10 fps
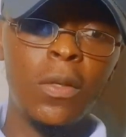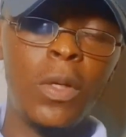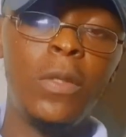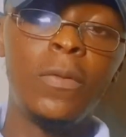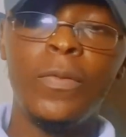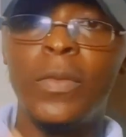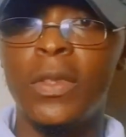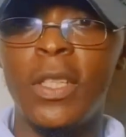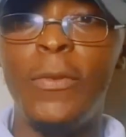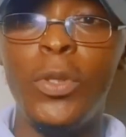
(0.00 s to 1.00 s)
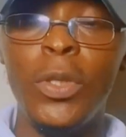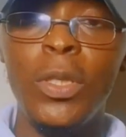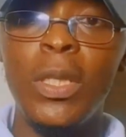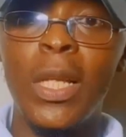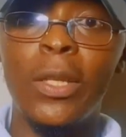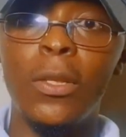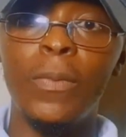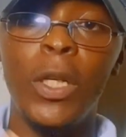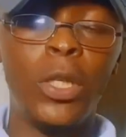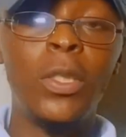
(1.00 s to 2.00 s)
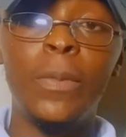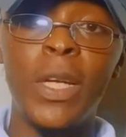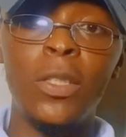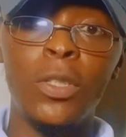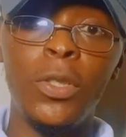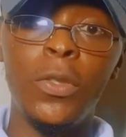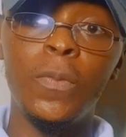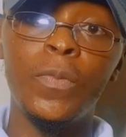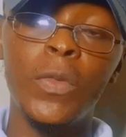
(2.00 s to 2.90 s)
Well, if you want to start up, it all depends on you.